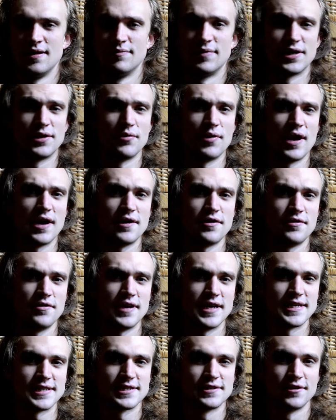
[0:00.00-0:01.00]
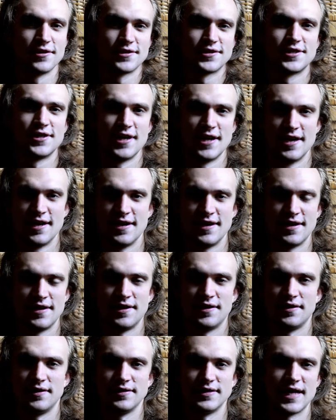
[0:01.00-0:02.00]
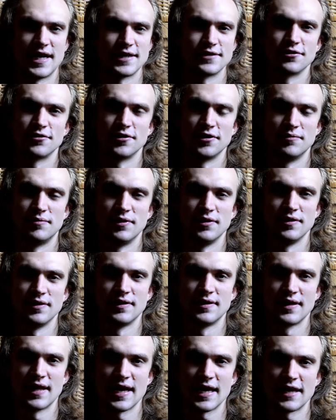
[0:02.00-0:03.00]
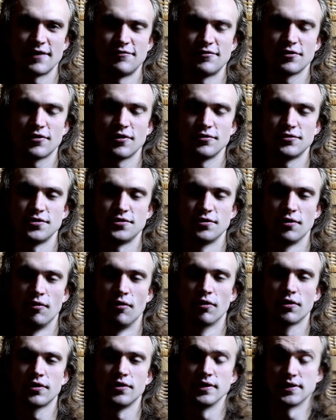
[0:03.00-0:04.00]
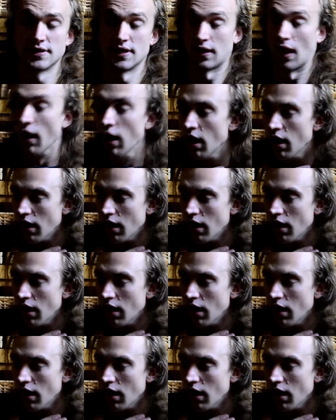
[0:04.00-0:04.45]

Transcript: But the weather is not that horrible. Like if you go to Tokyo, it's like